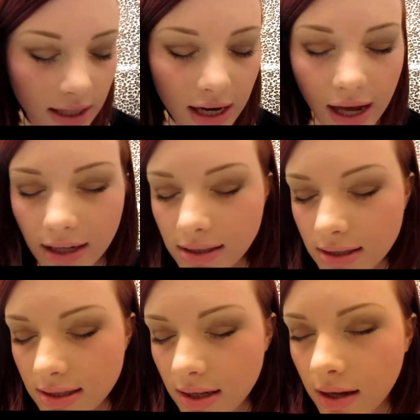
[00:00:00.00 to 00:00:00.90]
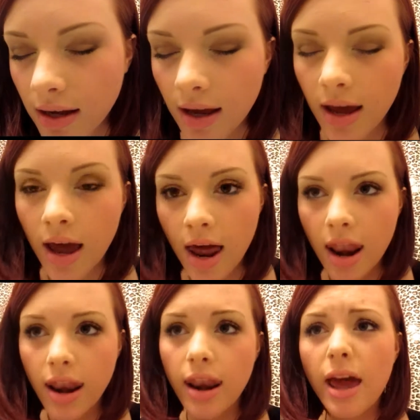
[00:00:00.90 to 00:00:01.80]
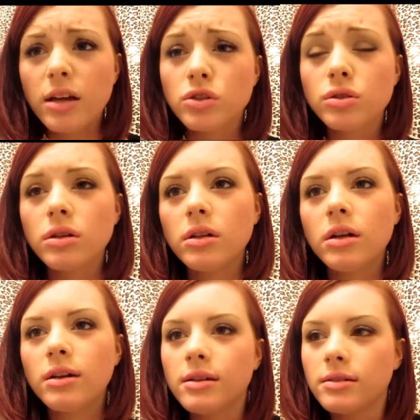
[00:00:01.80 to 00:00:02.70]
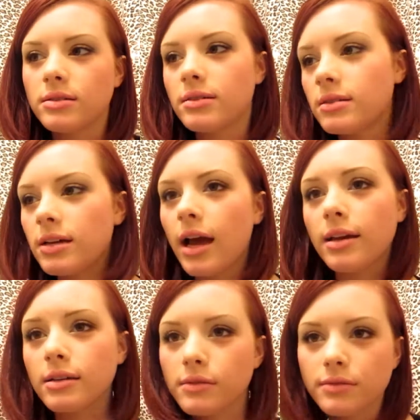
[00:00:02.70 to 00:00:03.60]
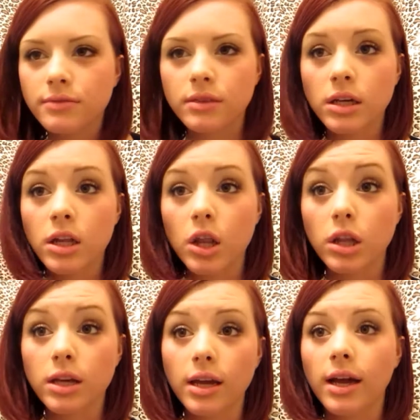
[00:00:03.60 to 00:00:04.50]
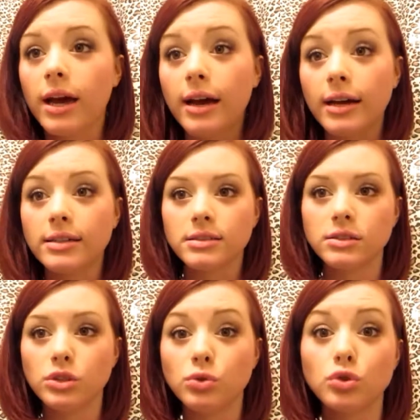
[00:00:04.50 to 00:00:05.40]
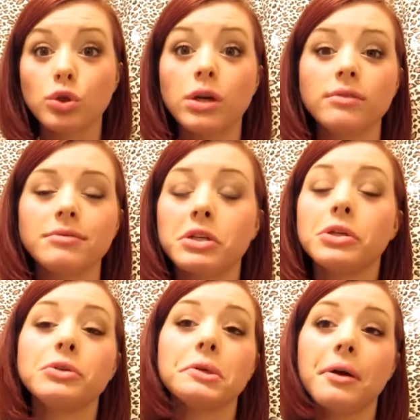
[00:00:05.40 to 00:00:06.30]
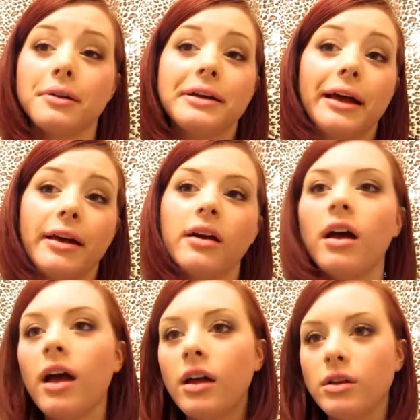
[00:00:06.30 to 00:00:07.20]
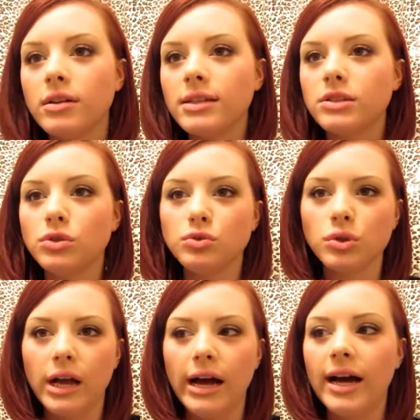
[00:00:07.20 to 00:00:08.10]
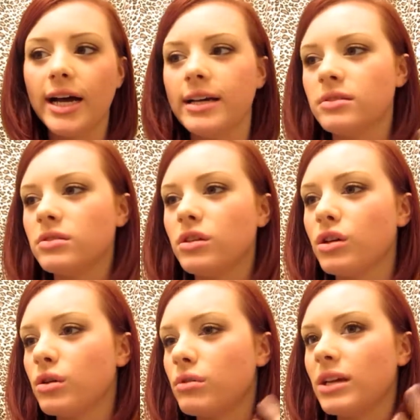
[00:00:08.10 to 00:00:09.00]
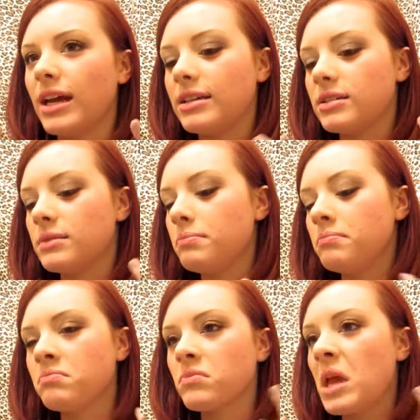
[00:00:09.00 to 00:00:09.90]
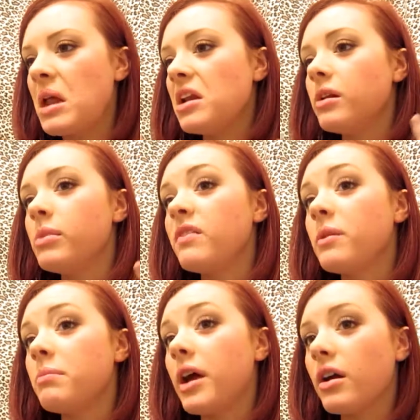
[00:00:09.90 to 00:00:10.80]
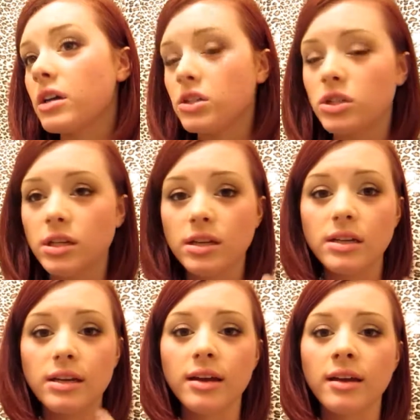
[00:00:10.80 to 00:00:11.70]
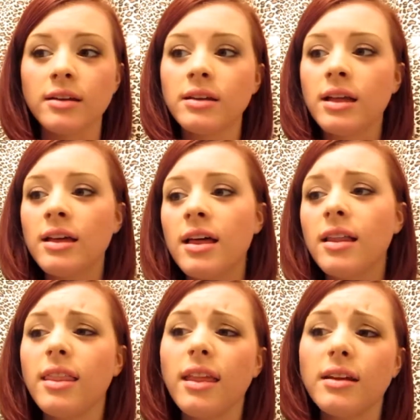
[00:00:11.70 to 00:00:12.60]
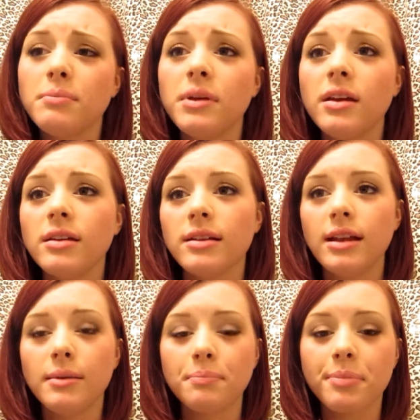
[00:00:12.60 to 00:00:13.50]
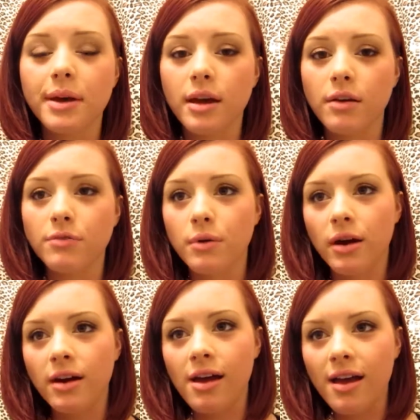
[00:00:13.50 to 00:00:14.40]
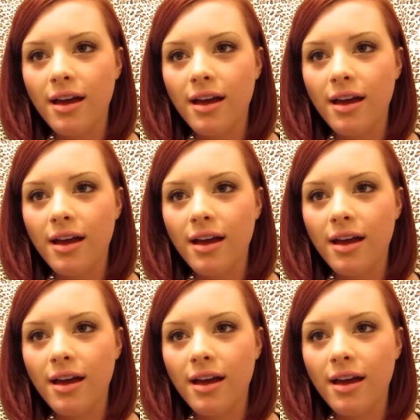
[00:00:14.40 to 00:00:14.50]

Nice, natural kind of looking eyes. Neutral. They're neutral. Hey. Nice neutral eyes, you know, a nice little bit of a berry cheek and a light pink lip for